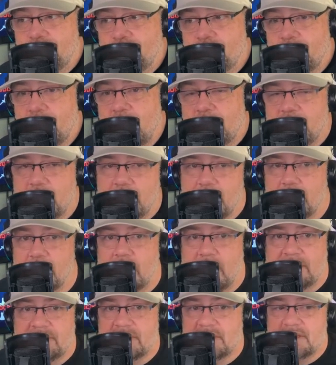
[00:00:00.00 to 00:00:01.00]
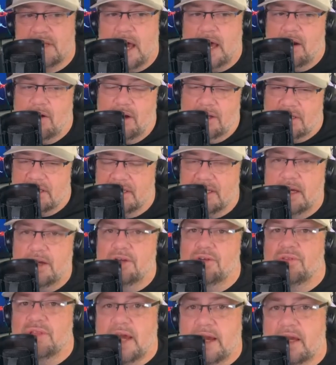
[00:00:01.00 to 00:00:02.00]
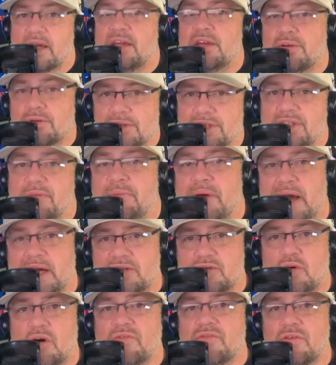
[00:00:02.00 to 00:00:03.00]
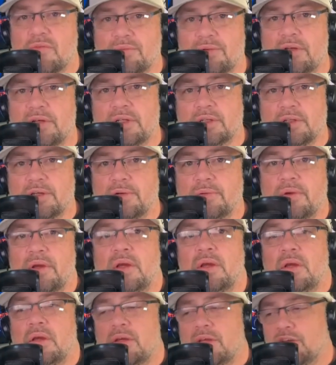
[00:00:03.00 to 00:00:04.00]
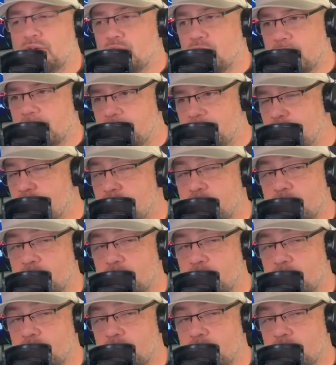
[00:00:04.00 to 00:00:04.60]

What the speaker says: I mean, I don't have to tell you that kills the Pac-12 completely. You could